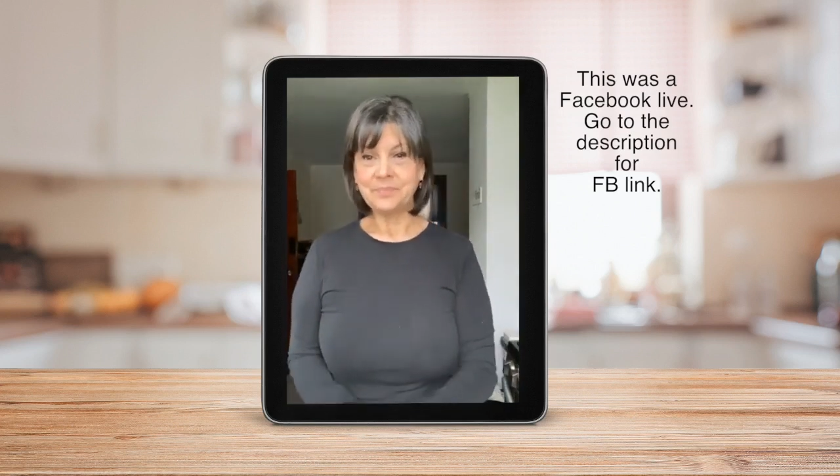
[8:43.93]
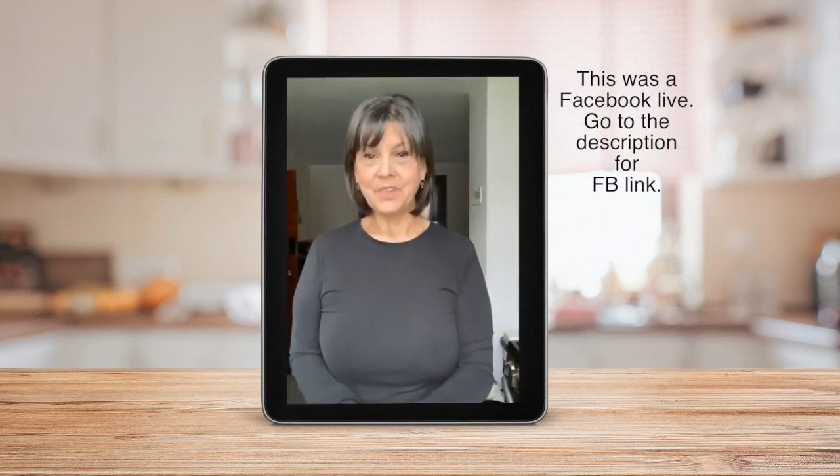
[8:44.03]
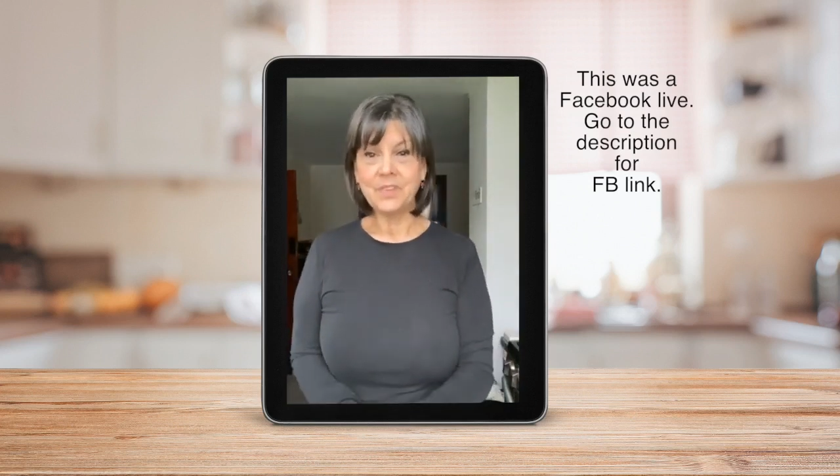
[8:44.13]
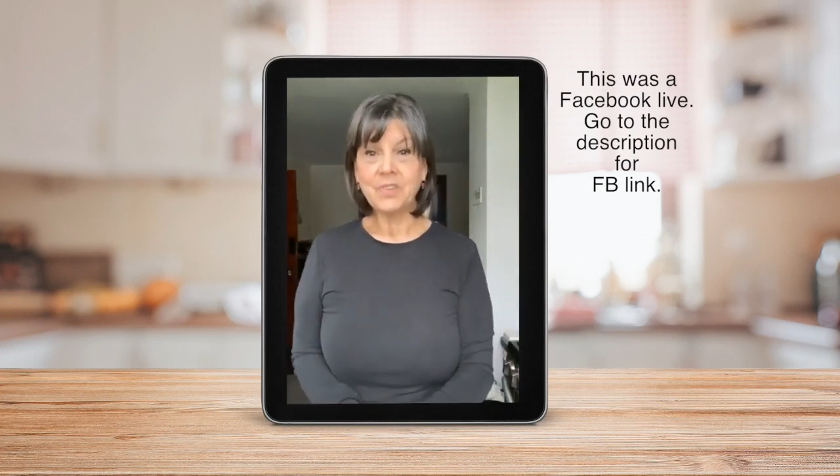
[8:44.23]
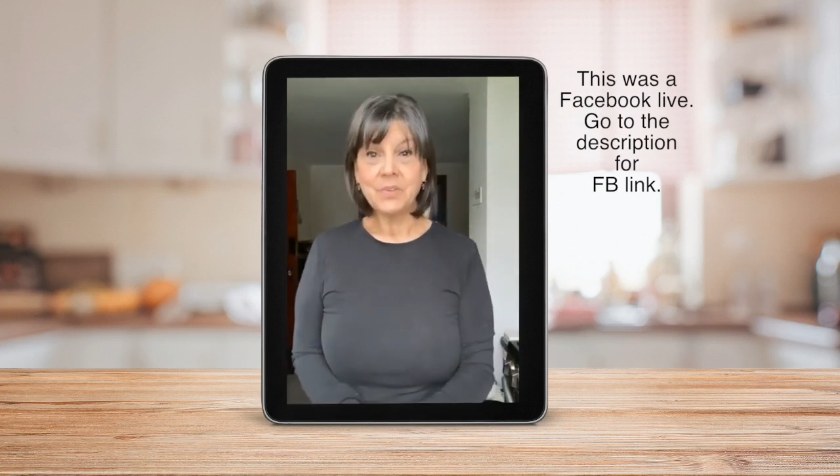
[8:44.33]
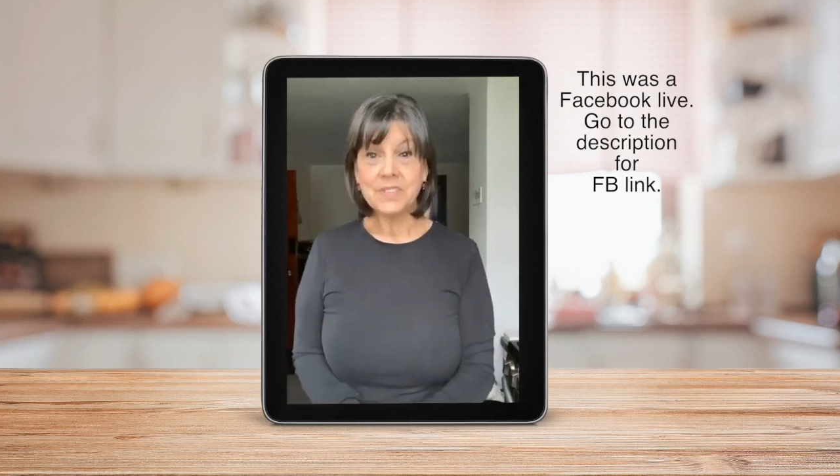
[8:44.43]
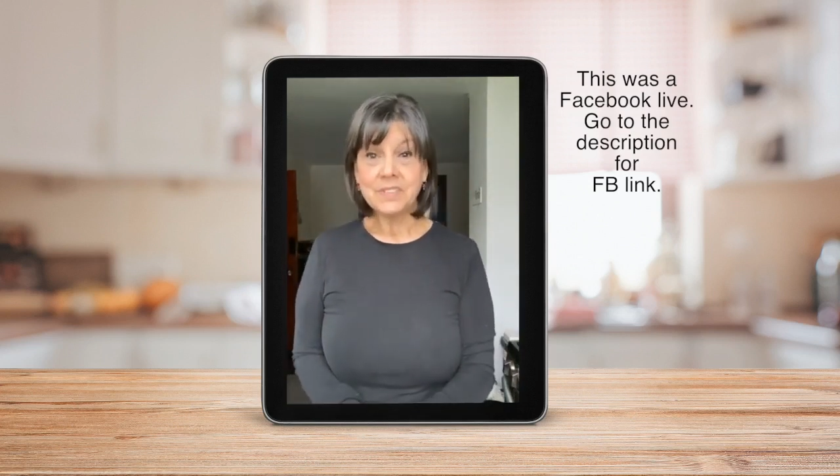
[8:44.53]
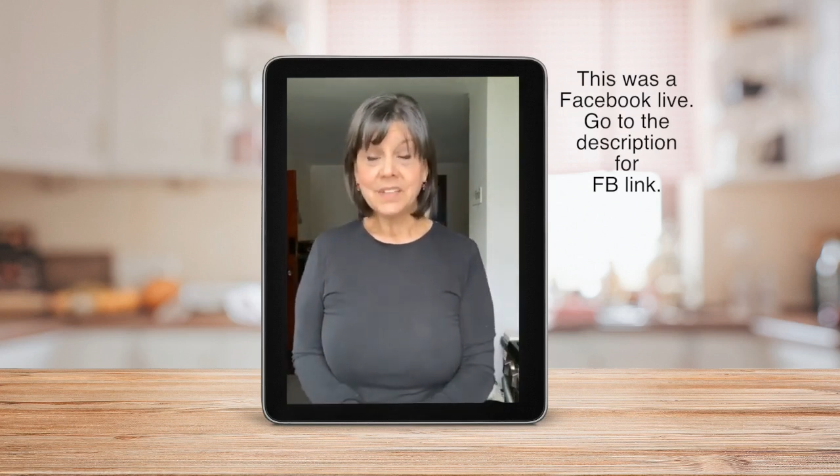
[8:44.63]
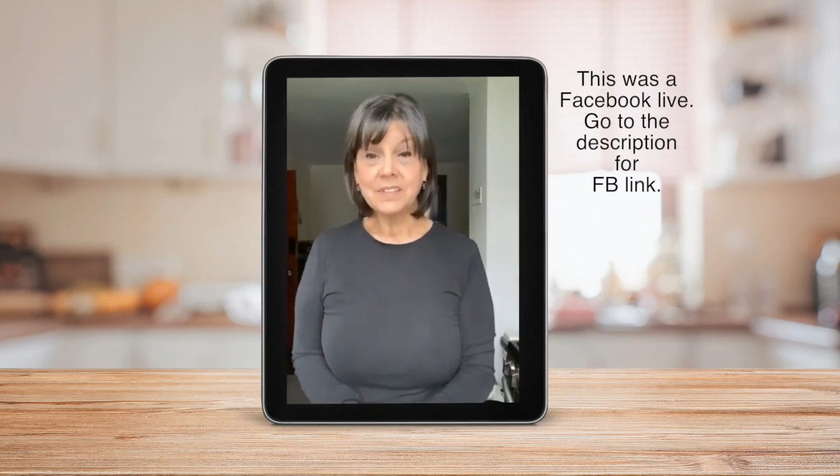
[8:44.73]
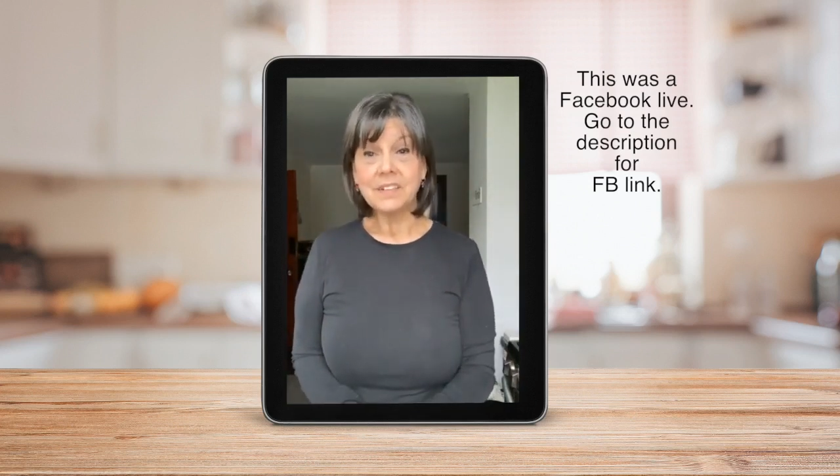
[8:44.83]
Look forward to
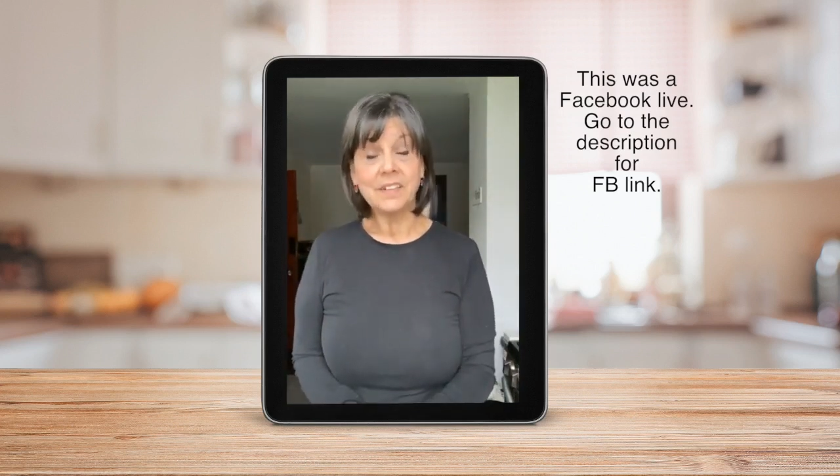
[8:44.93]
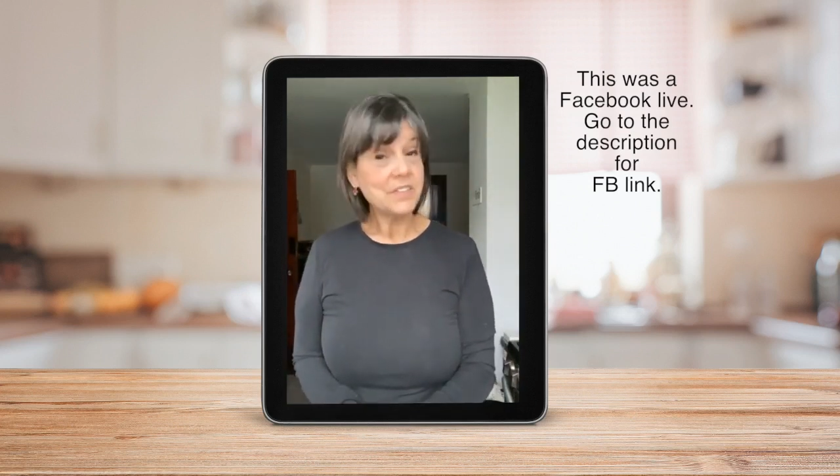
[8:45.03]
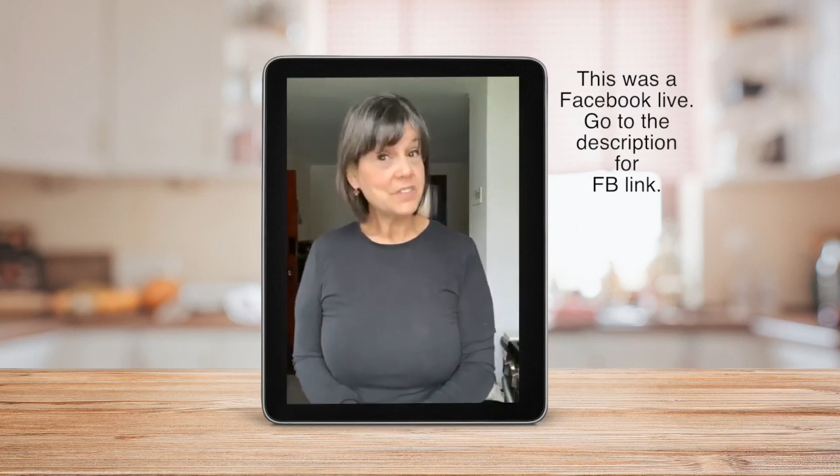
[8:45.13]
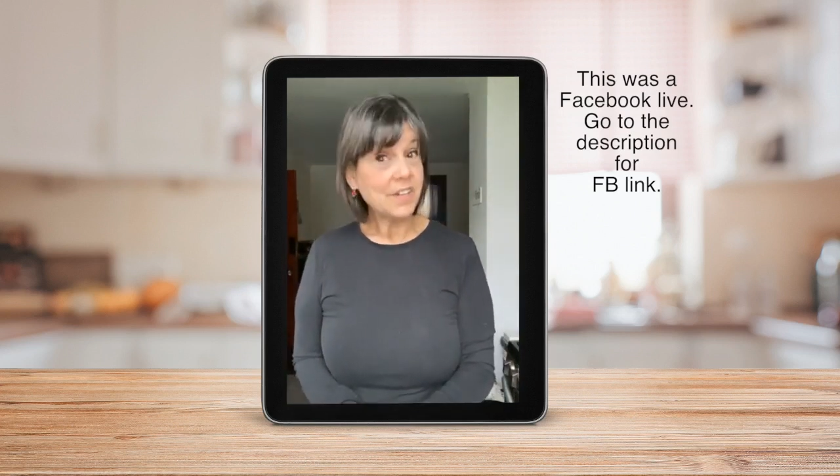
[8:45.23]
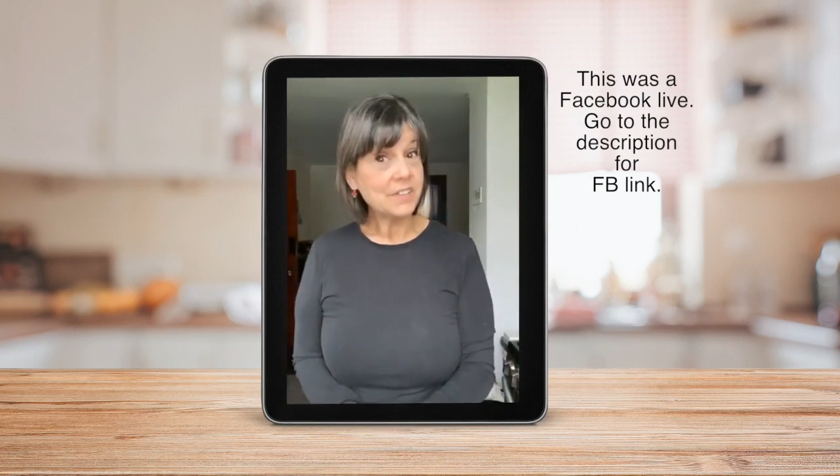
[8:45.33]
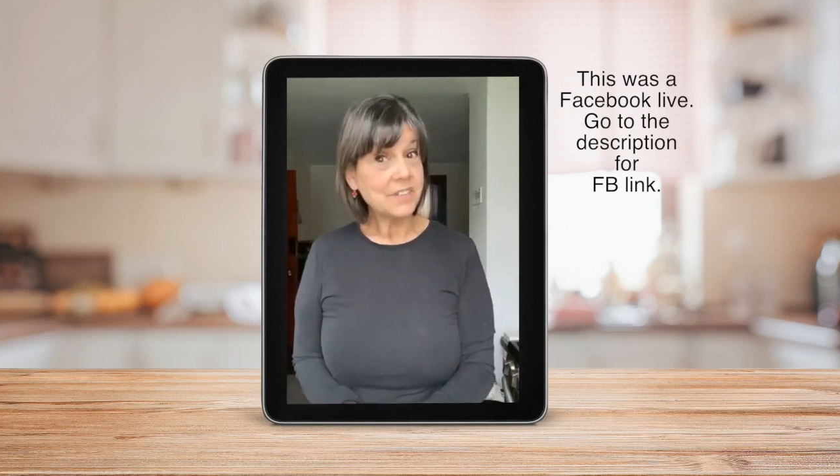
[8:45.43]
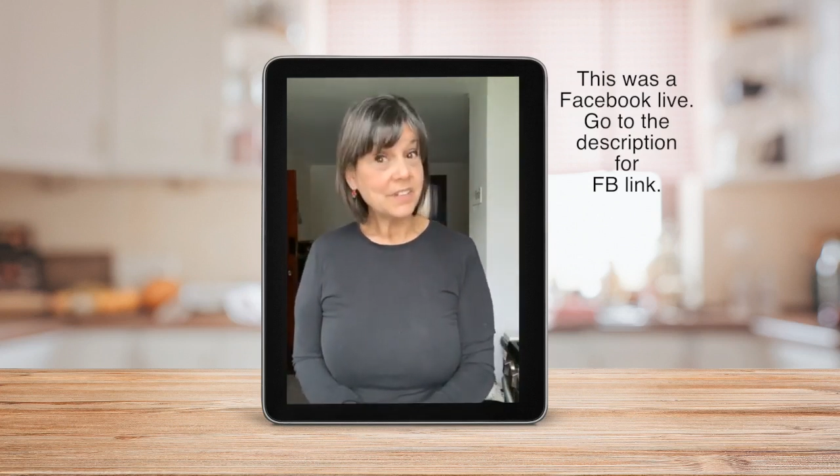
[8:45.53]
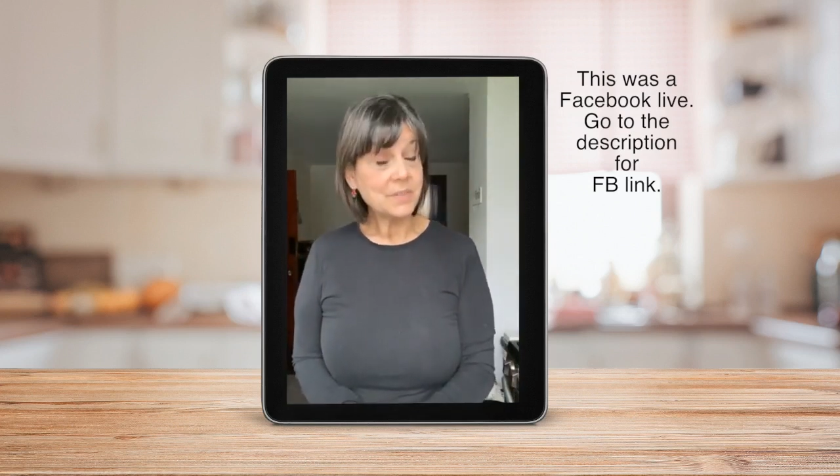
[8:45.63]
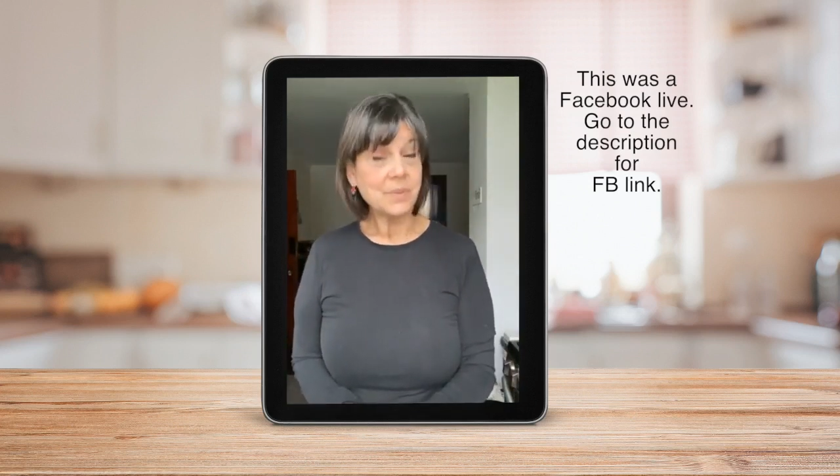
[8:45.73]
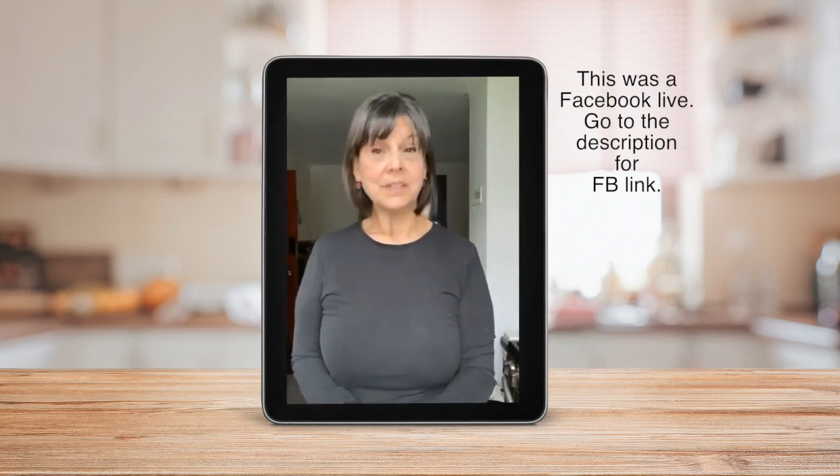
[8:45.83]
seeing you on the challenge
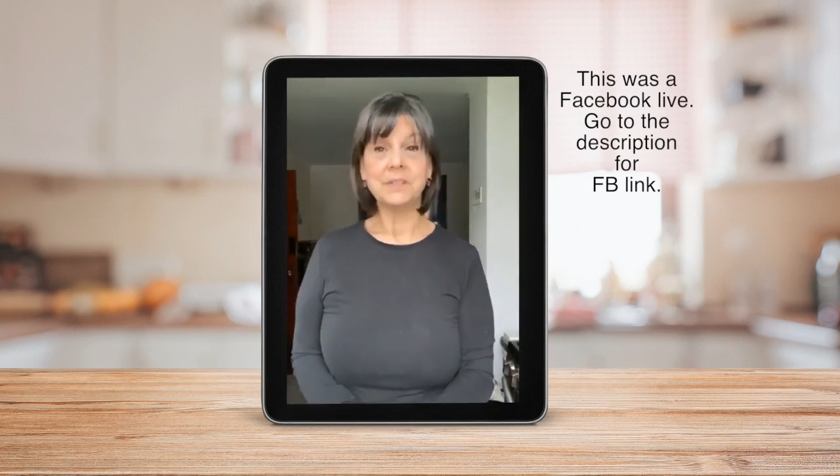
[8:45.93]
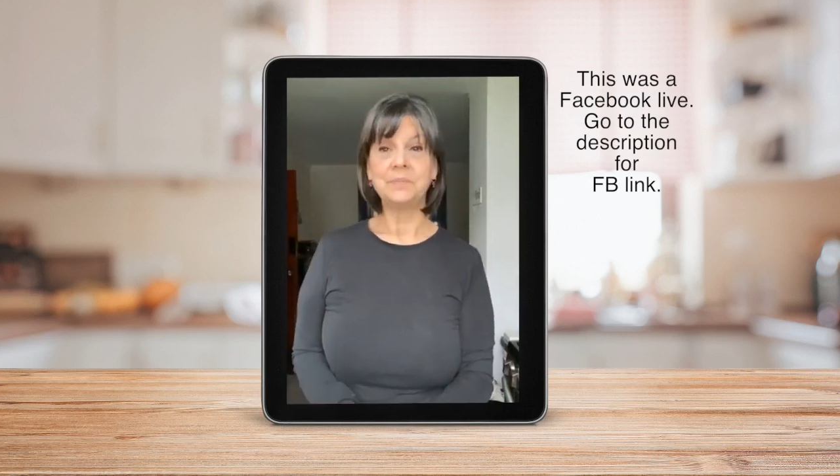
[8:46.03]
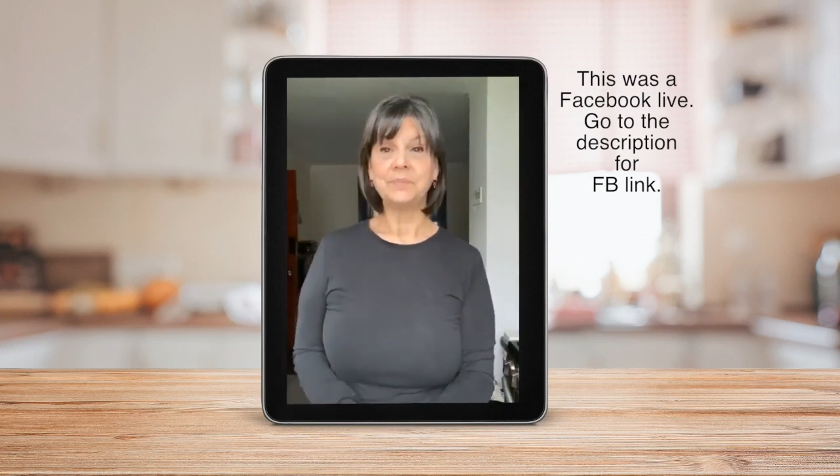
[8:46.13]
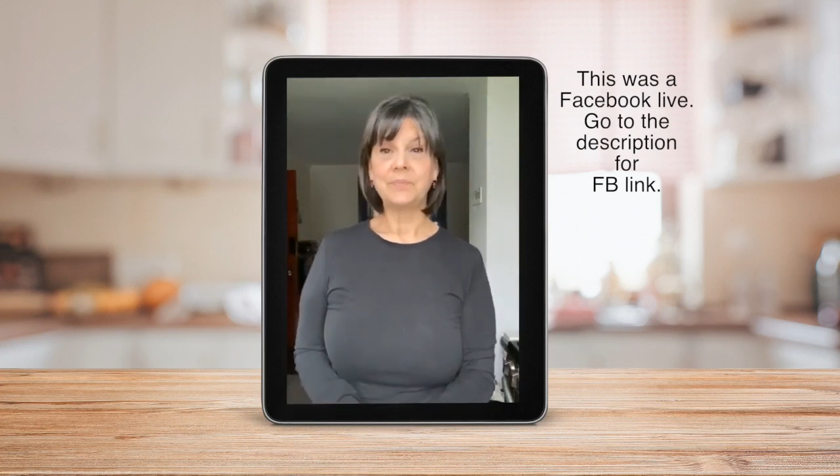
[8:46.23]
next week.